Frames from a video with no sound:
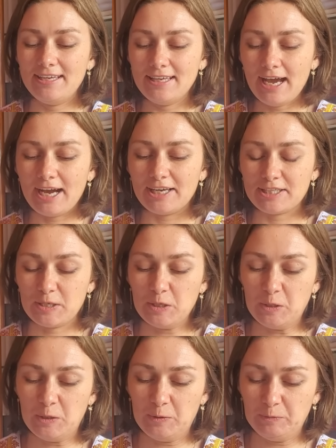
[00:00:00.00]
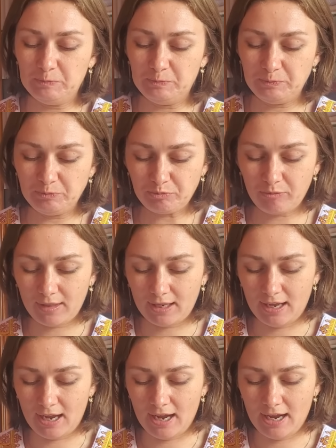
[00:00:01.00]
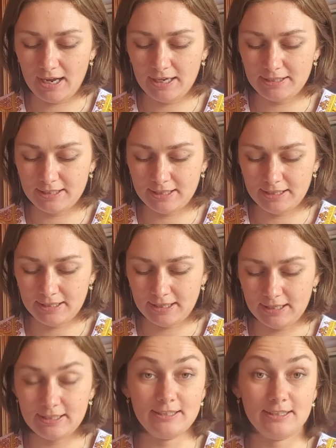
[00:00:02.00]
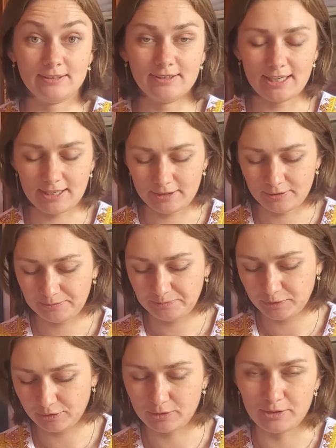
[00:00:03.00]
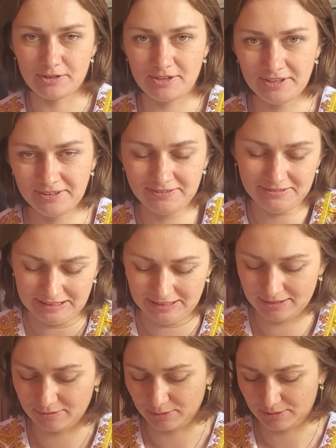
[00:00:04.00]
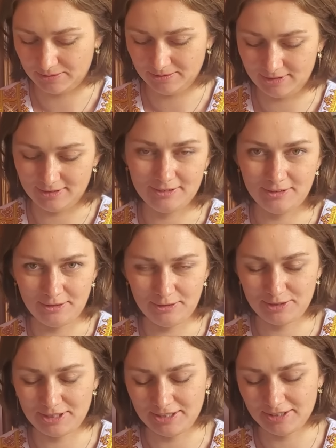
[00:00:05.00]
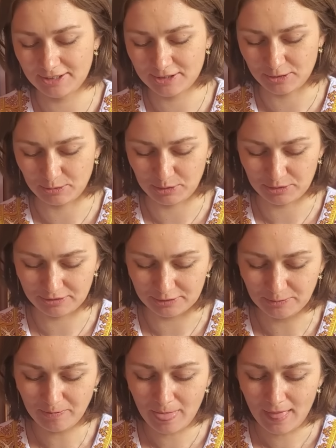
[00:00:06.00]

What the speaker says: Yeah, so I did it, and I didn't like it, of course. It was, you see, it's not beautiful.